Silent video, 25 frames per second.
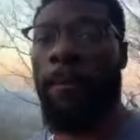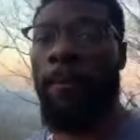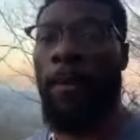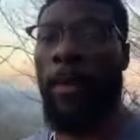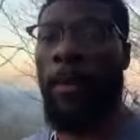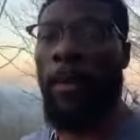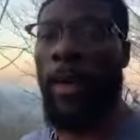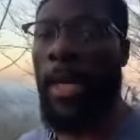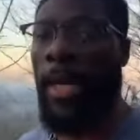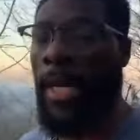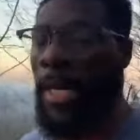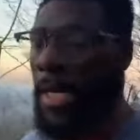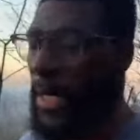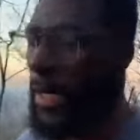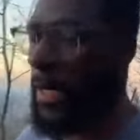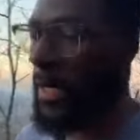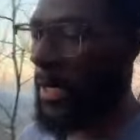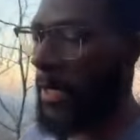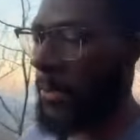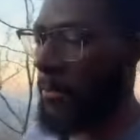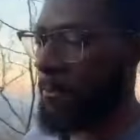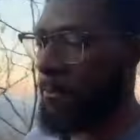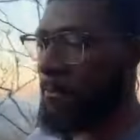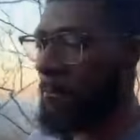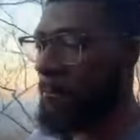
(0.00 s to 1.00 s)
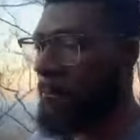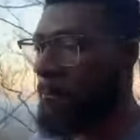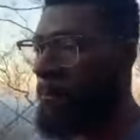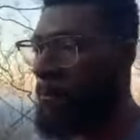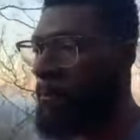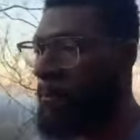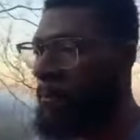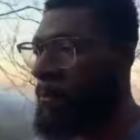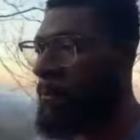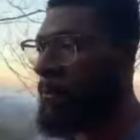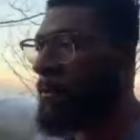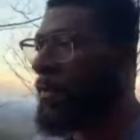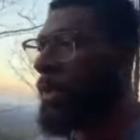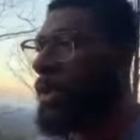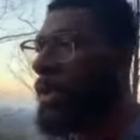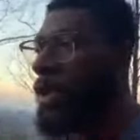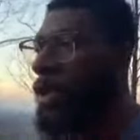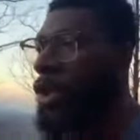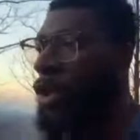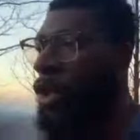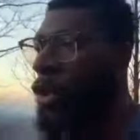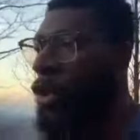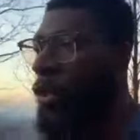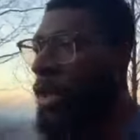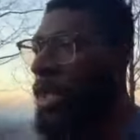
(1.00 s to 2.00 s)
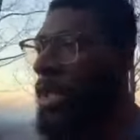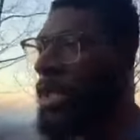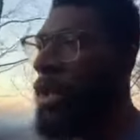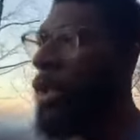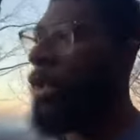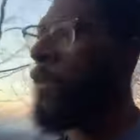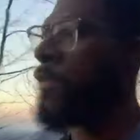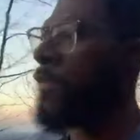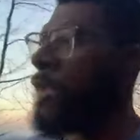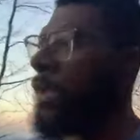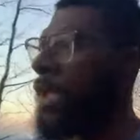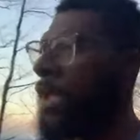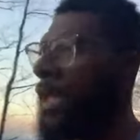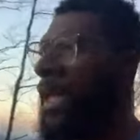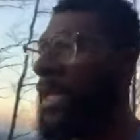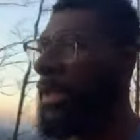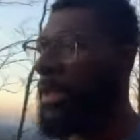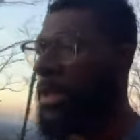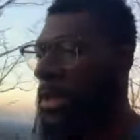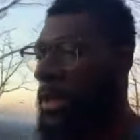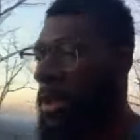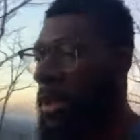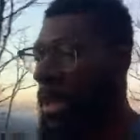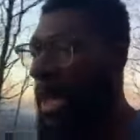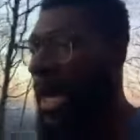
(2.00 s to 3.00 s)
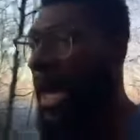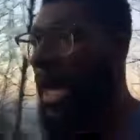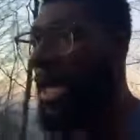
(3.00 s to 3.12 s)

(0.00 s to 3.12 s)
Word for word: All right, and um, you know, we the hopeful elect are